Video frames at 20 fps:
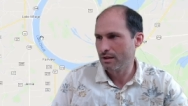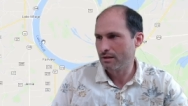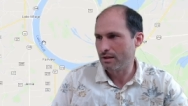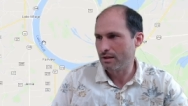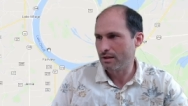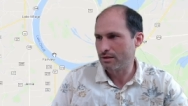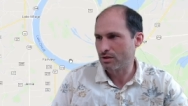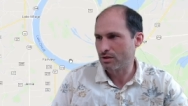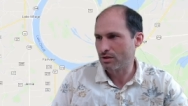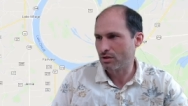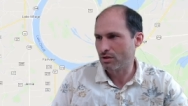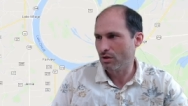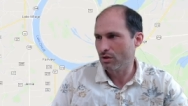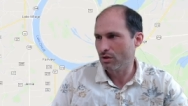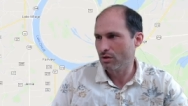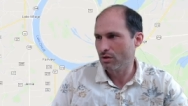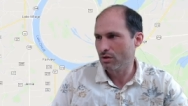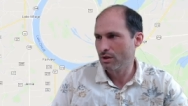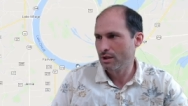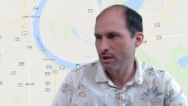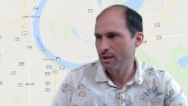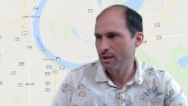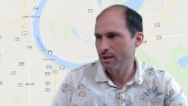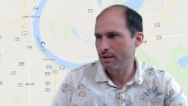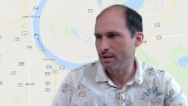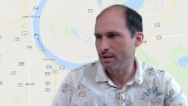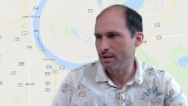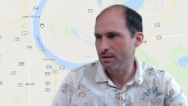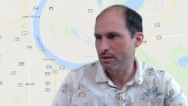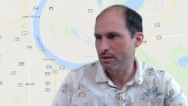Lake Chicot
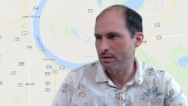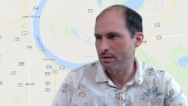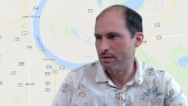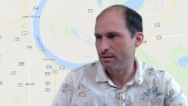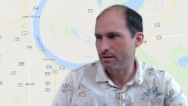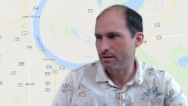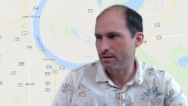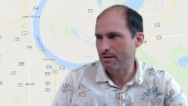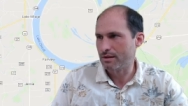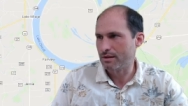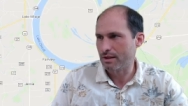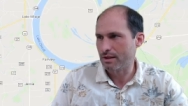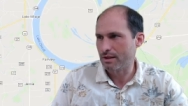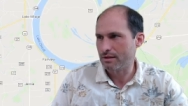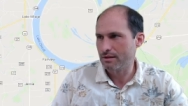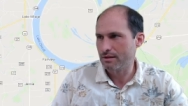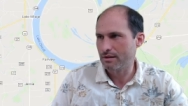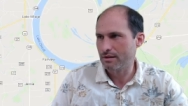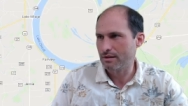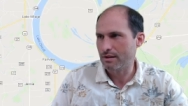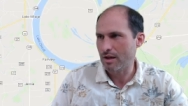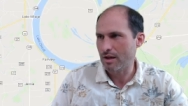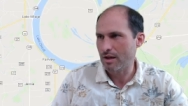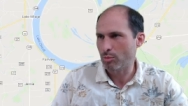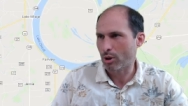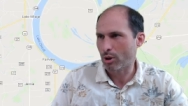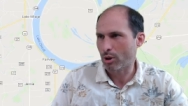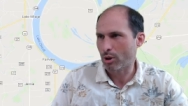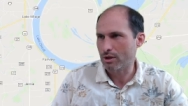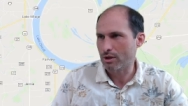that you can, it's like
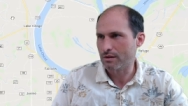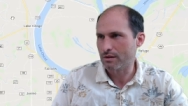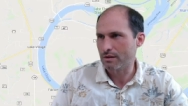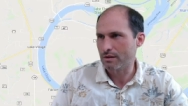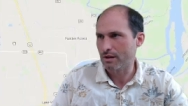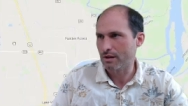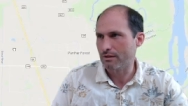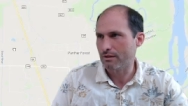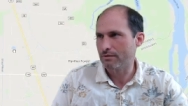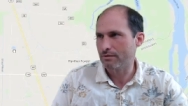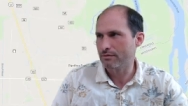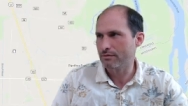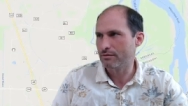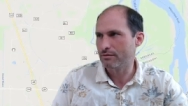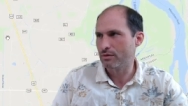state park and stuff.